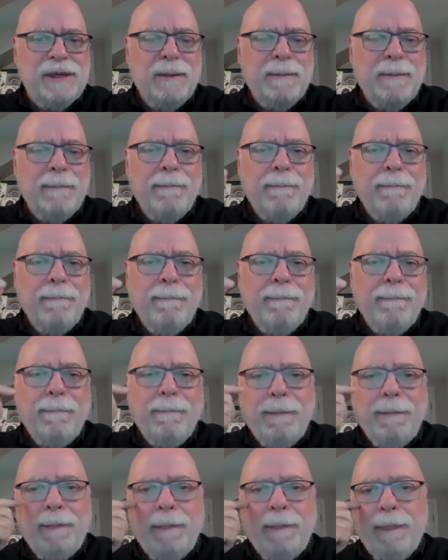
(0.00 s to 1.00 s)

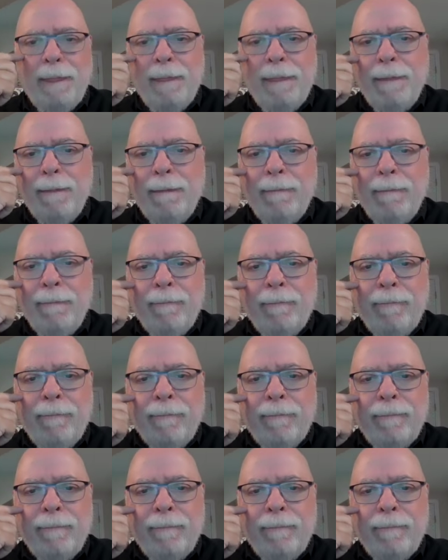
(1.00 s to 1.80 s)
Nothing is said.